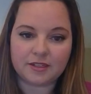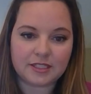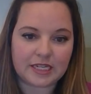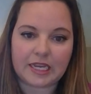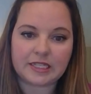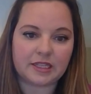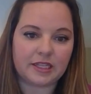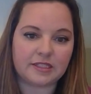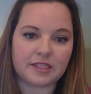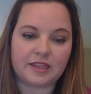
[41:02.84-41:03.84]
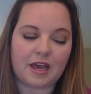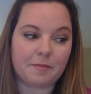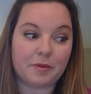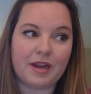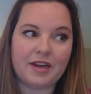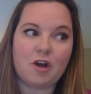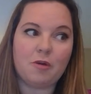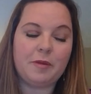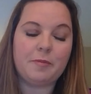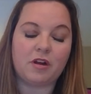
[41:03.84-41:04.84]
and steaks and things like that. But right now
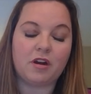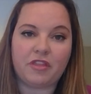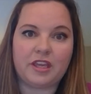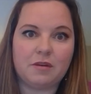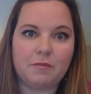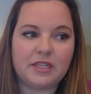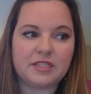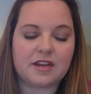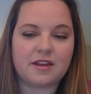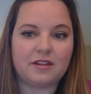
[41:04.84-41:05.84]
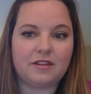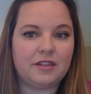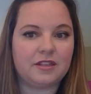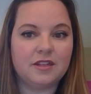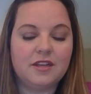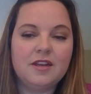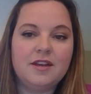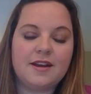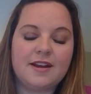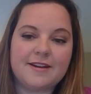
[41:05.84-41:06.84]
people are thinking pizza. And I think,
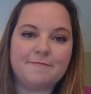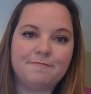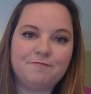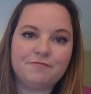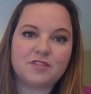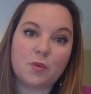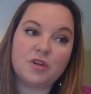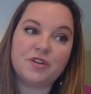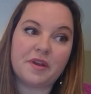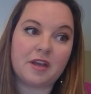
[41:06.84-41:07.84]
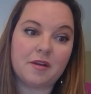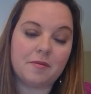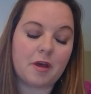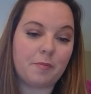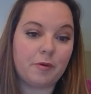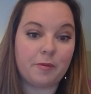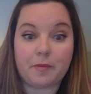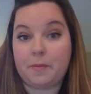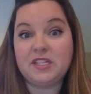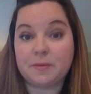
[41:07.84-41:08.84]
um, so we're doing a, a,
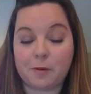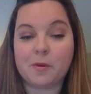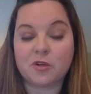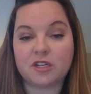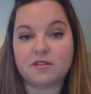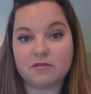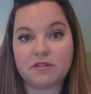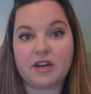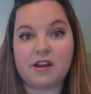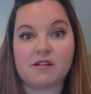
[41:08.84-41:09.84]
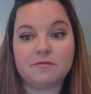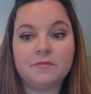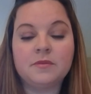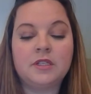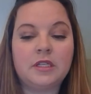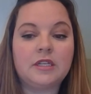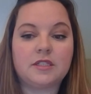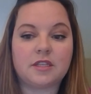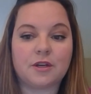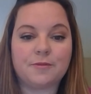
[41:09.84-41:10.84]
a pizza promotion right now.
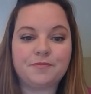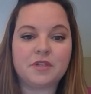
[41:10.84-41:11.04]
So